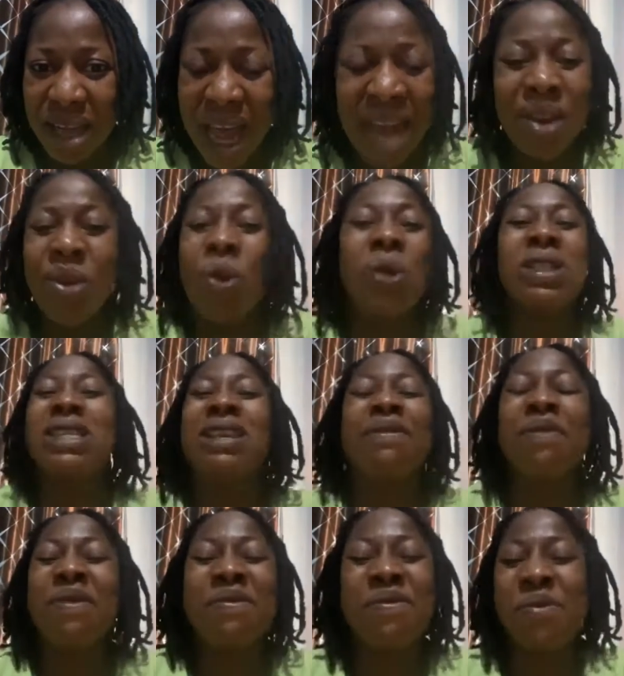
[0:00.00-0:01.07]
And not
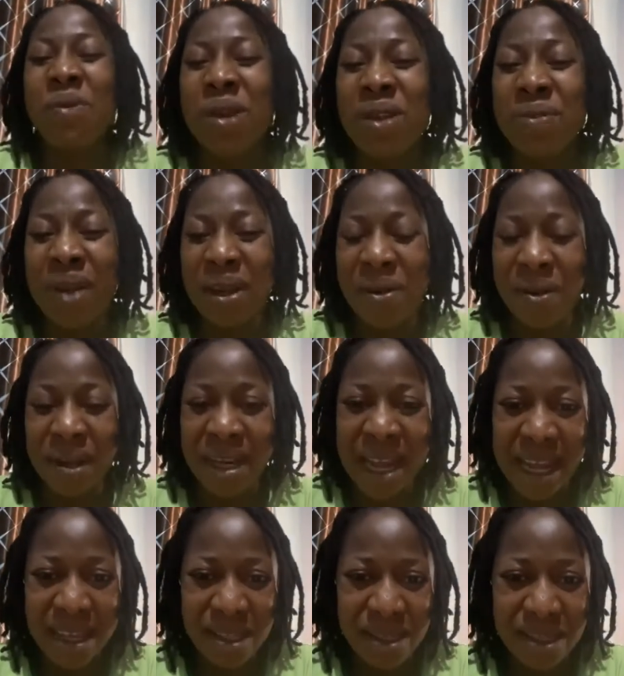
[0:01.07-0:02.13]
even fully
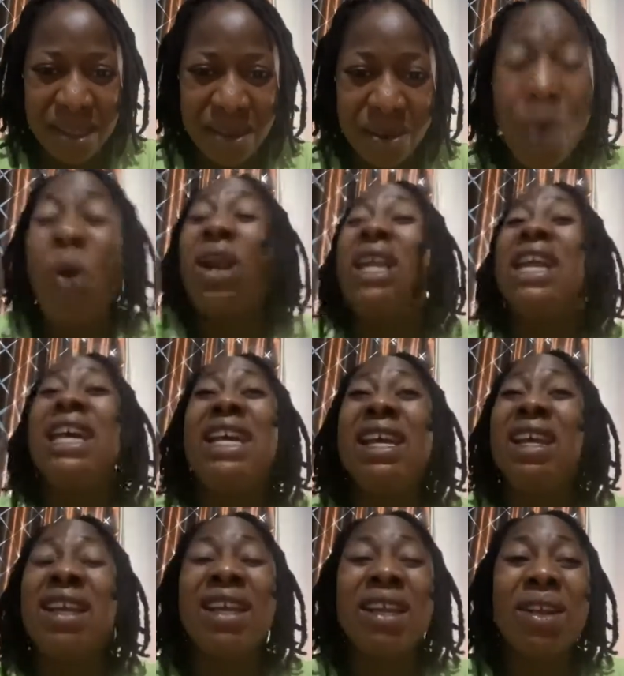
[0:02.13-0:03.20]
recognized. Only
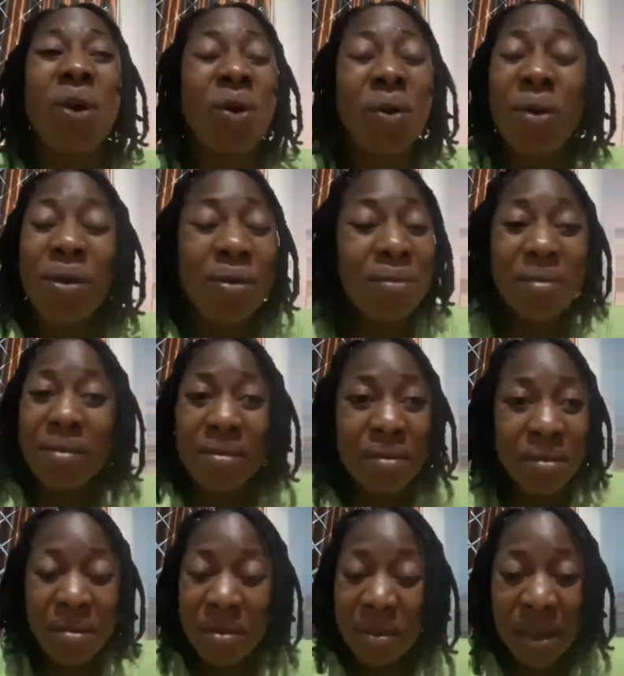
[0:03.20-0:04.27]

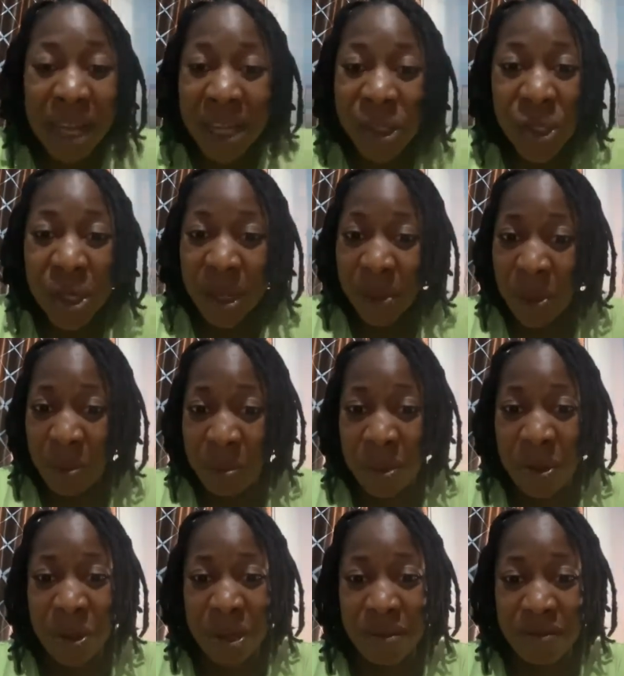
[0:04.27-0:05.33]
National
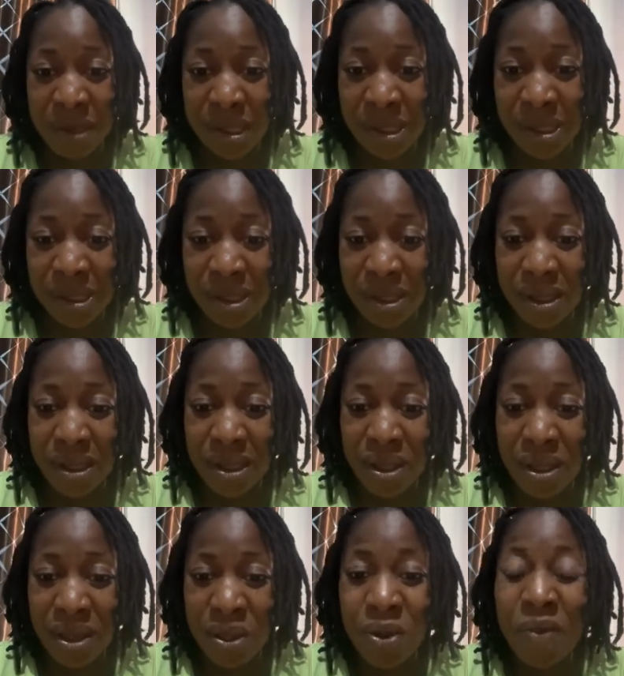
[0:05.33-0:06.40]
Open University.
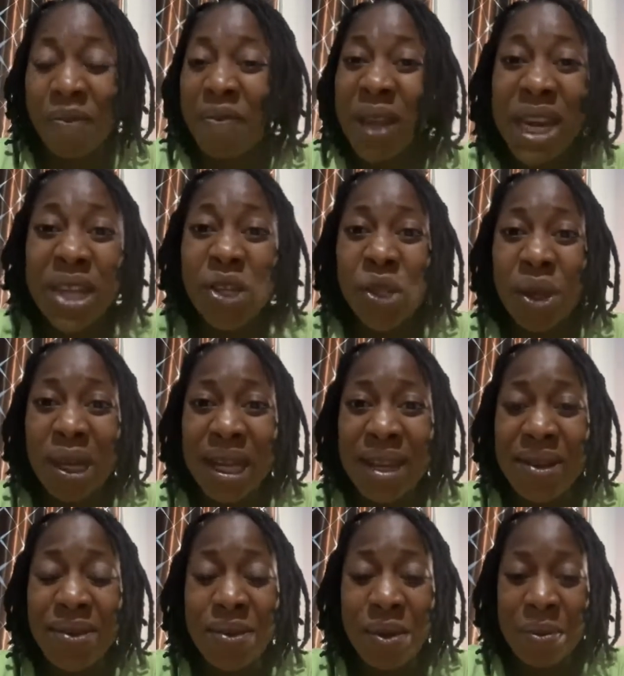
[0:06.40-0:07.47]
You finish
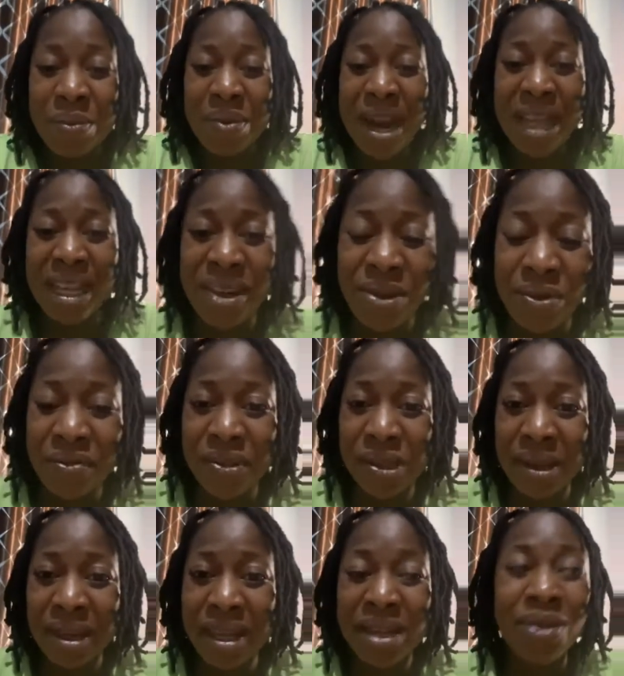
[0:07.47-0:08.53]
studying, you're bragging, you've
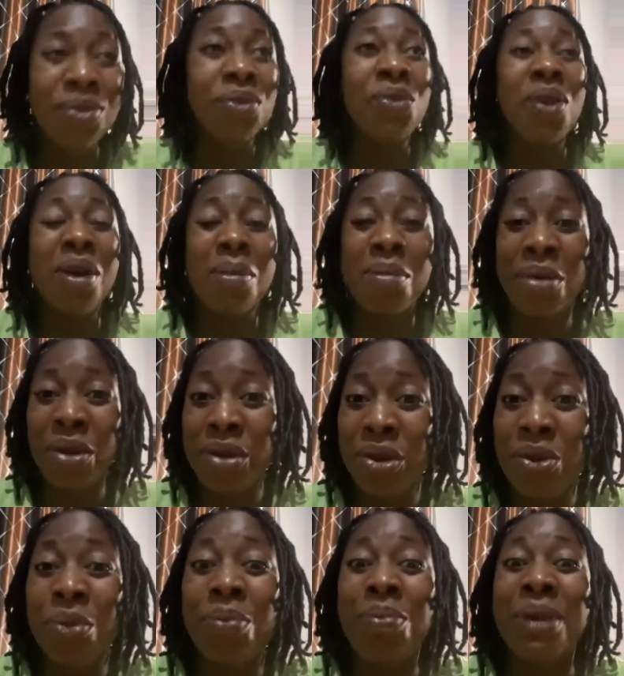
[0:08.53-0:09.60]
studied, you go abroad,
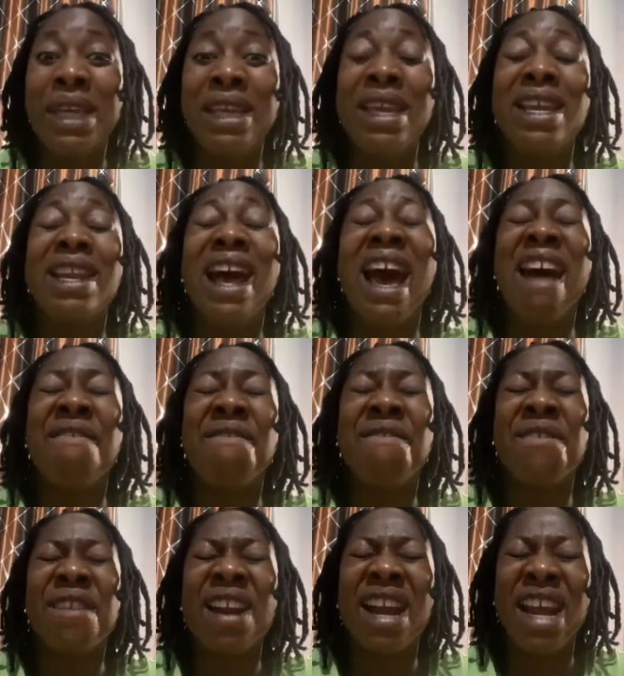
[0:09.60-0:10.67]
you begin
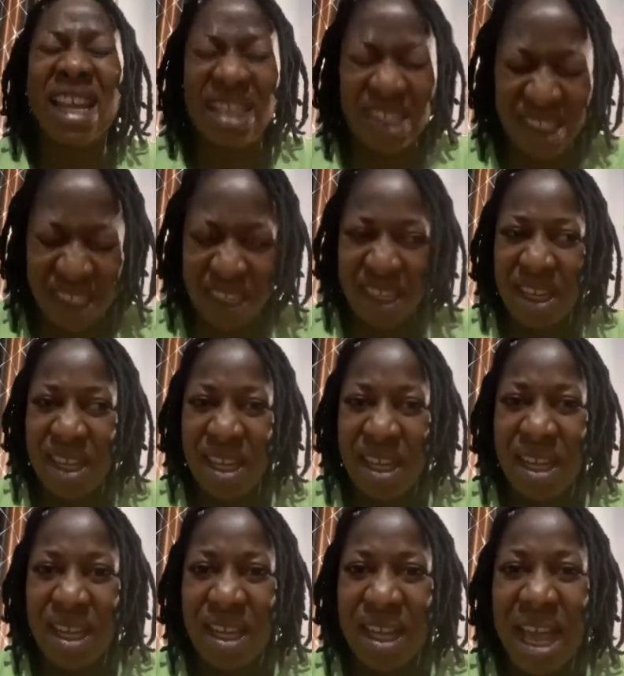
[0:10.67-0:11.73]
afresh
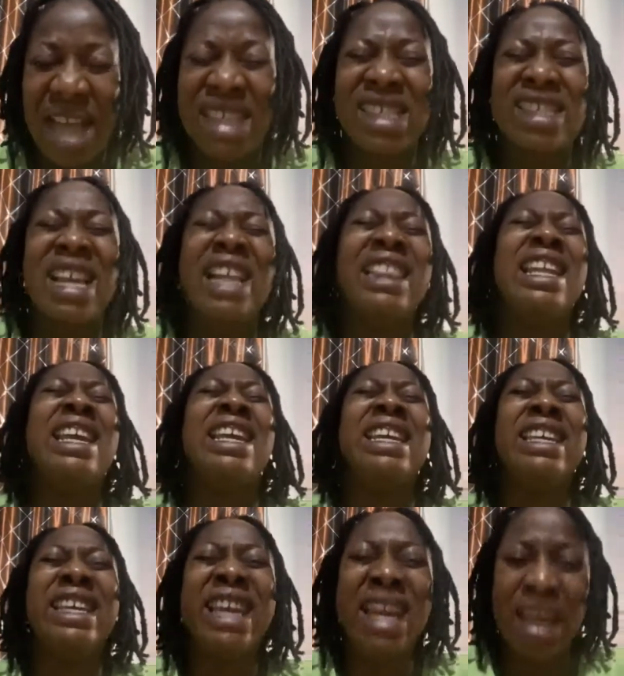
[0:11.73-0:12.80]
and start
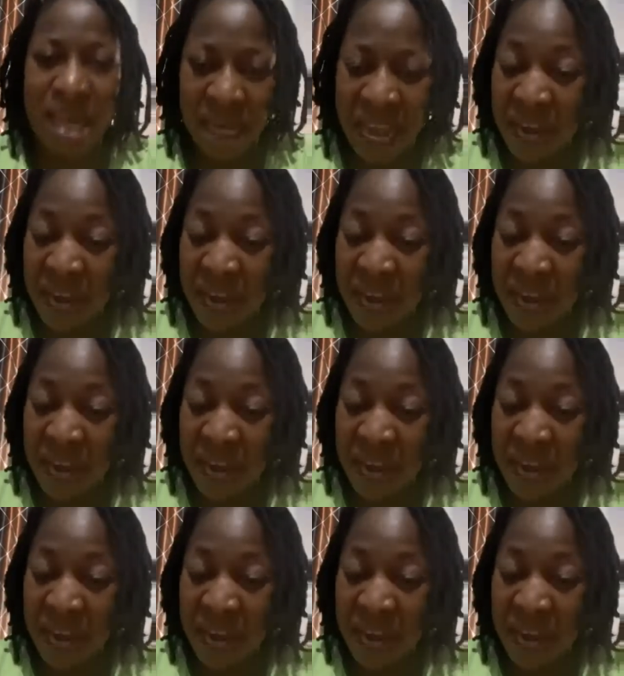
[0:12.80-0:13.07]
again.